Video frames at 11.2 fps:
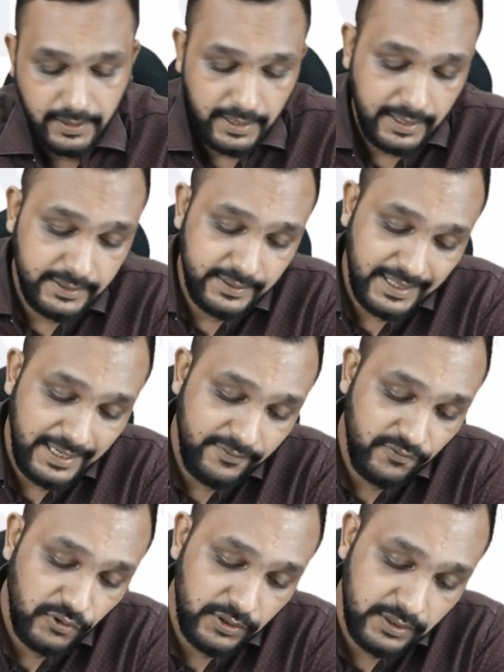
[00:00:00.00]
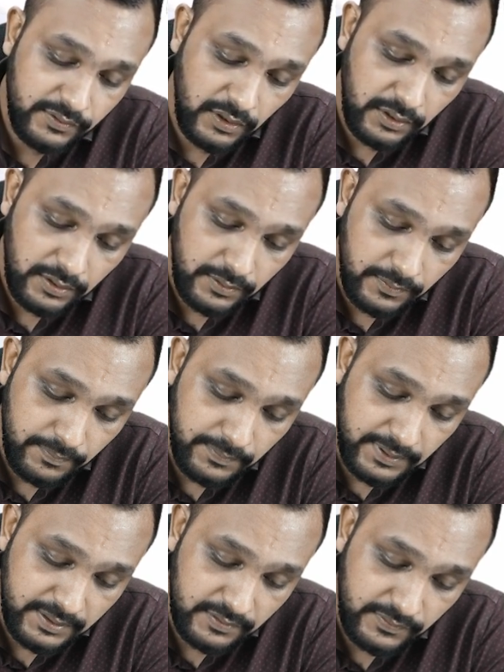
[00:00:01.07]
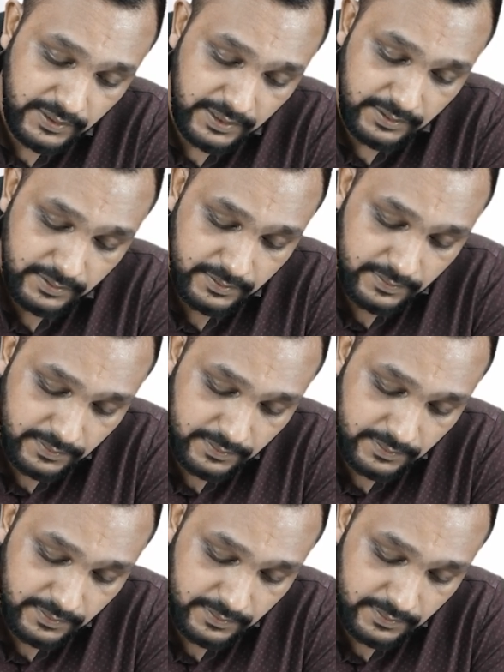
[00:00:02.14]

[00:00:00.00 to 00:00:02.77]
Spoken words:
And type 4 is your mixed variant,